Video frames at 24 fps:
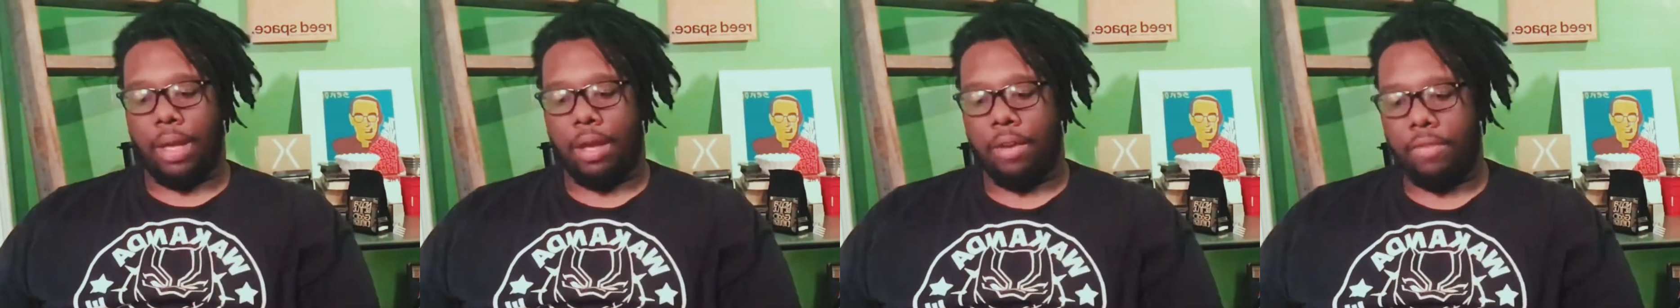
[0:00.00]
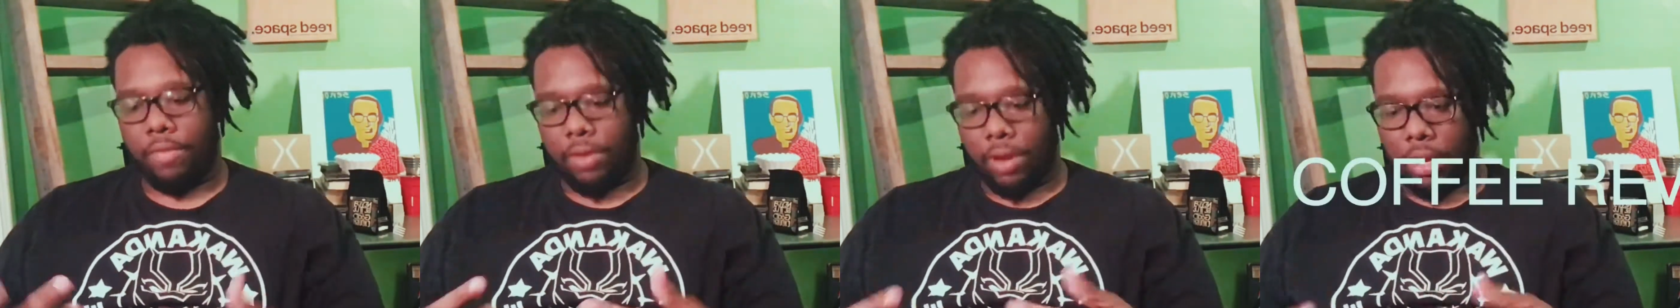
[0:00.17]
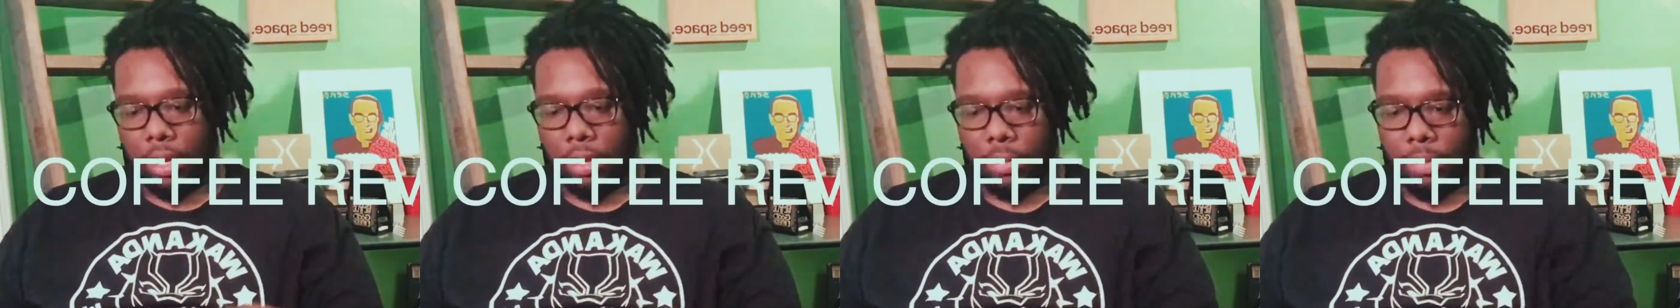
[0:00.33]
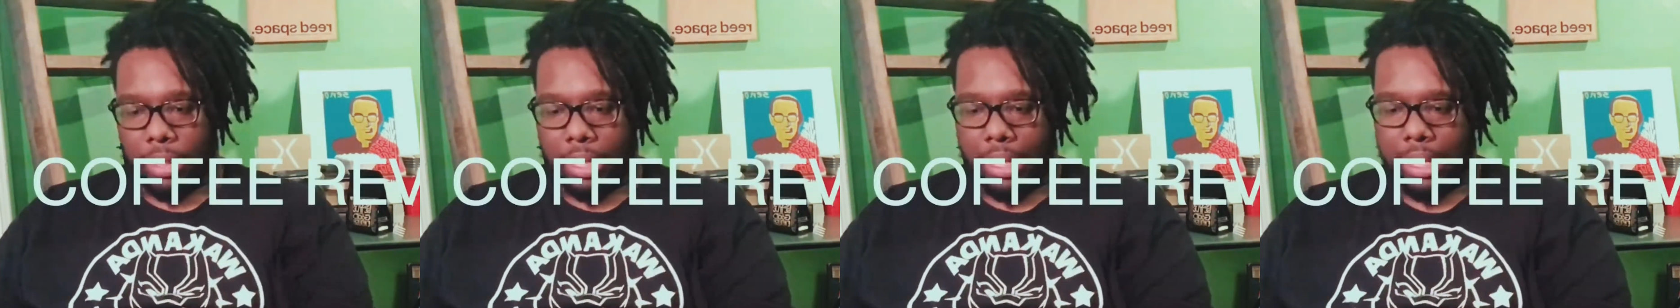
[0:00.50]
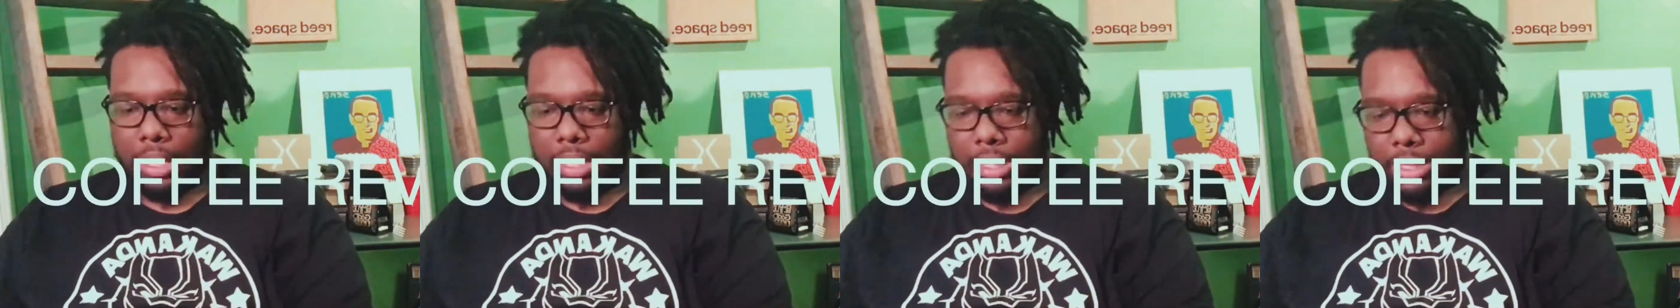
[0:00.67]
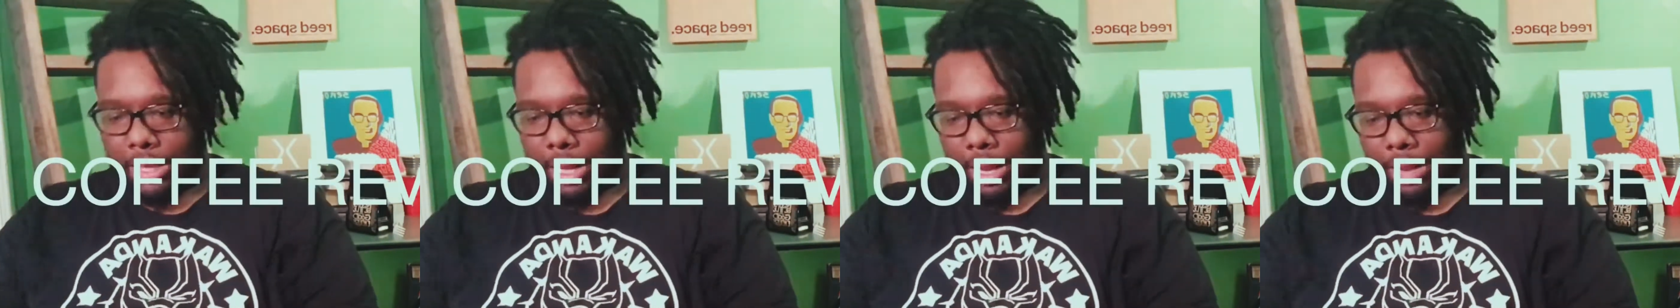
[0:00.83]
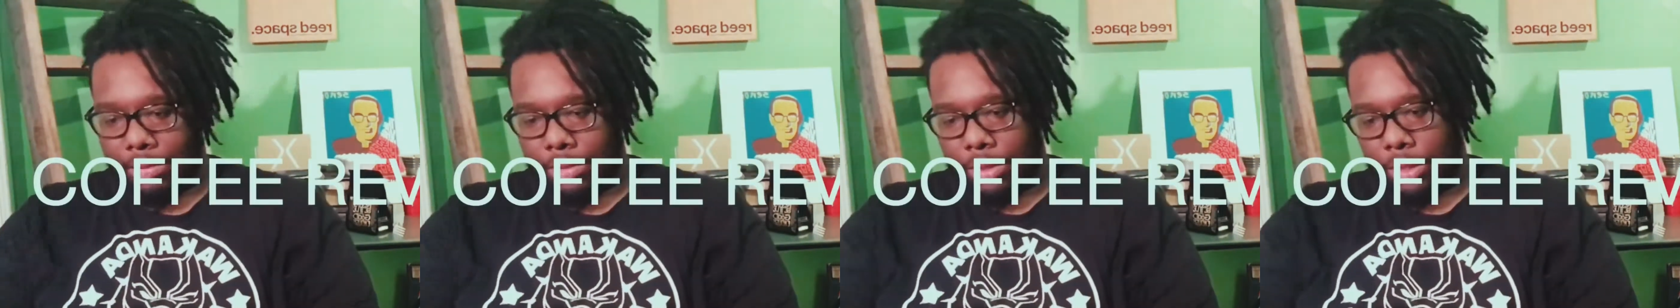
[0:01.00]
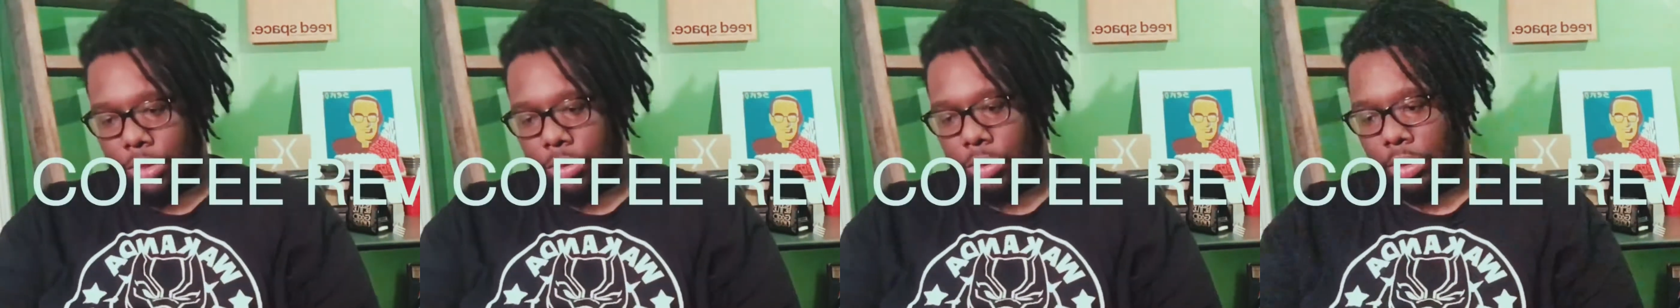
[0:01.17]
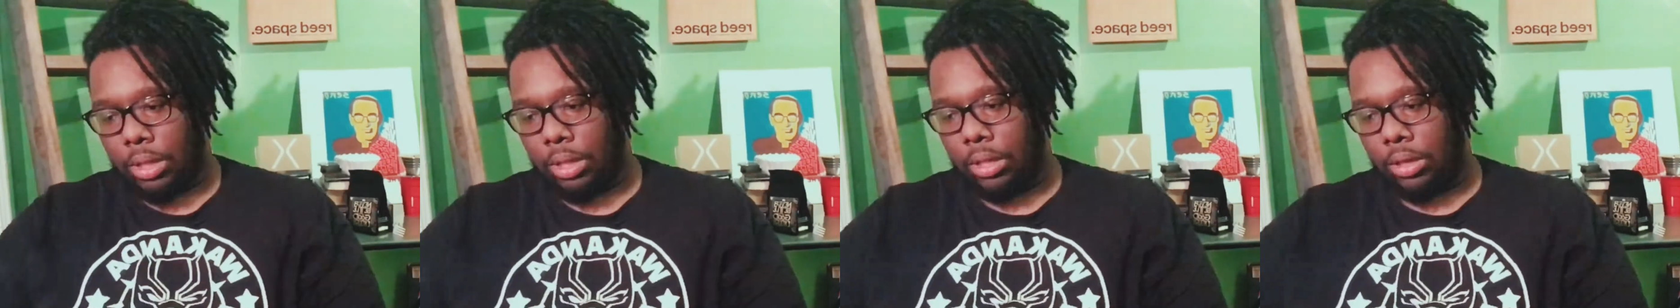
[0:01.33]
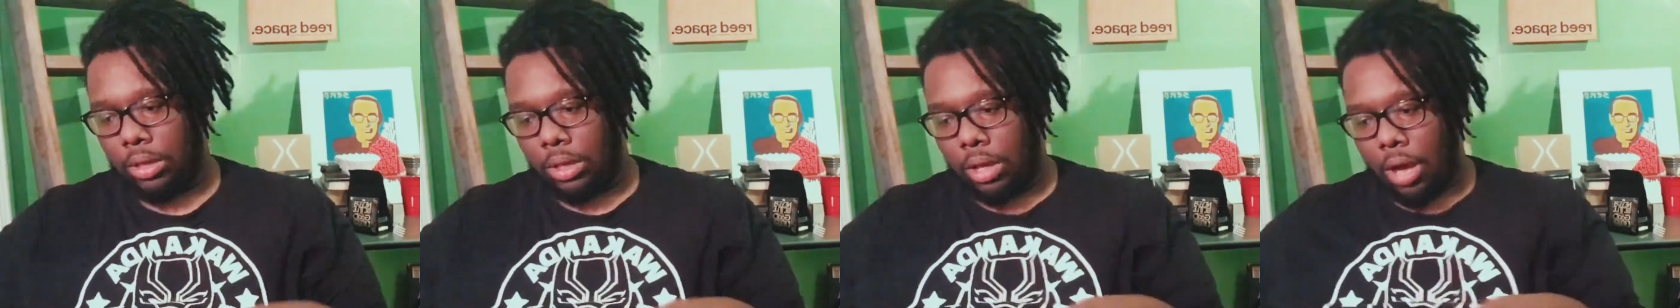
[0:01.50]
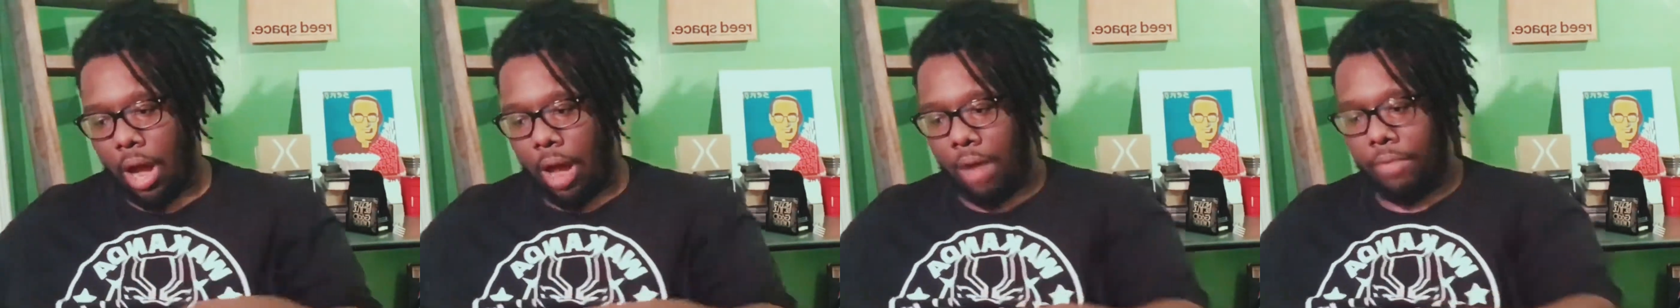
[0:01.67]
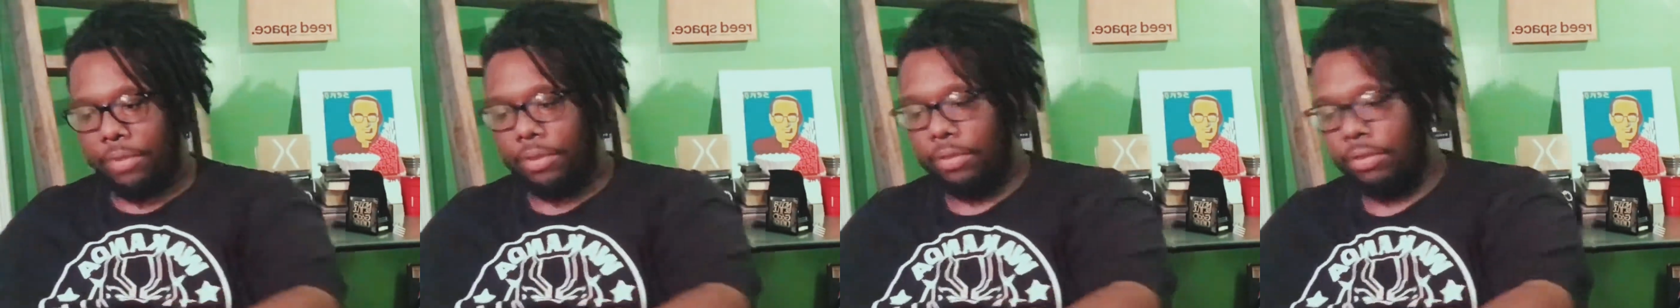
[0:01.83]
I figured it'd be a good time to do a little
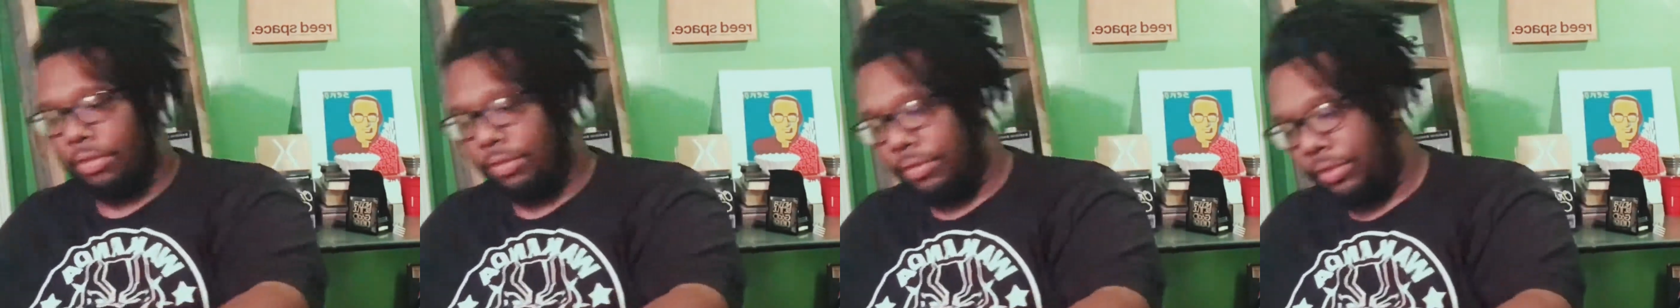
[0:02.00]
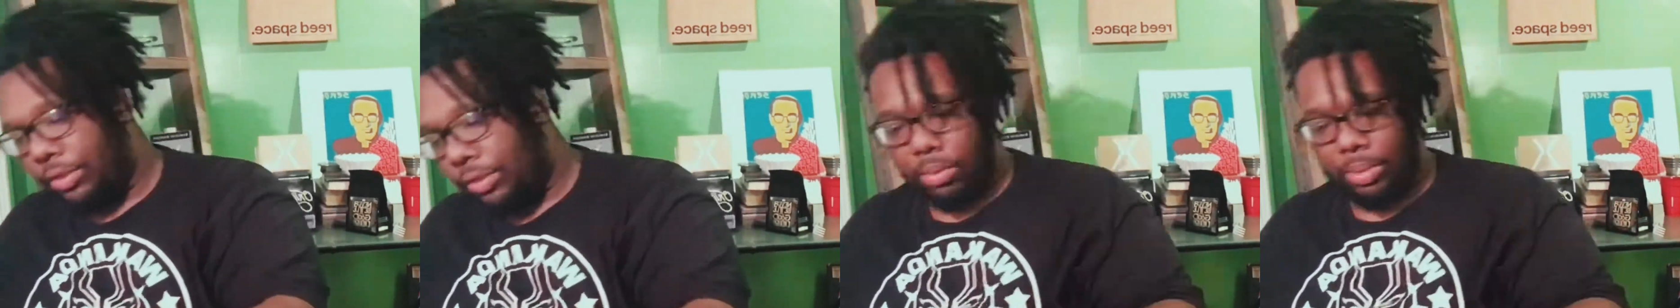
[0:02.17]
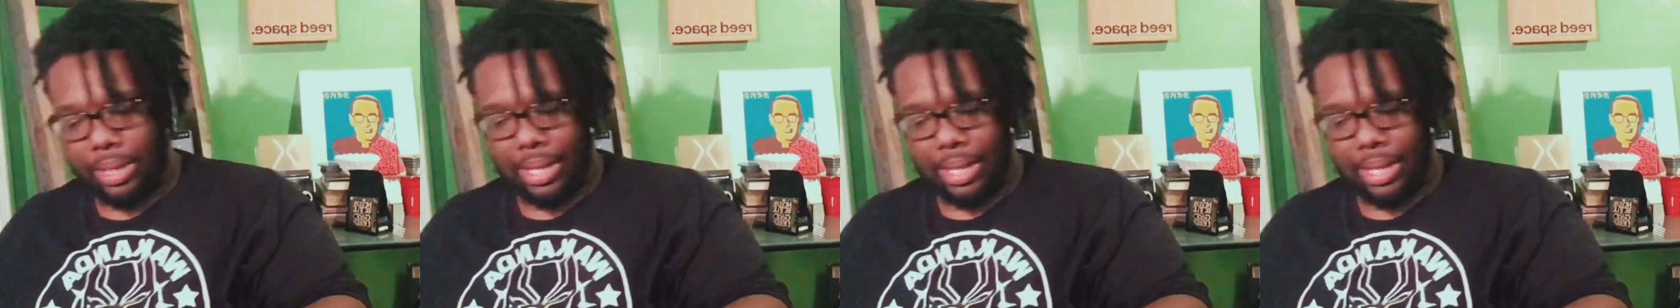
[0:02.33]
coffee review.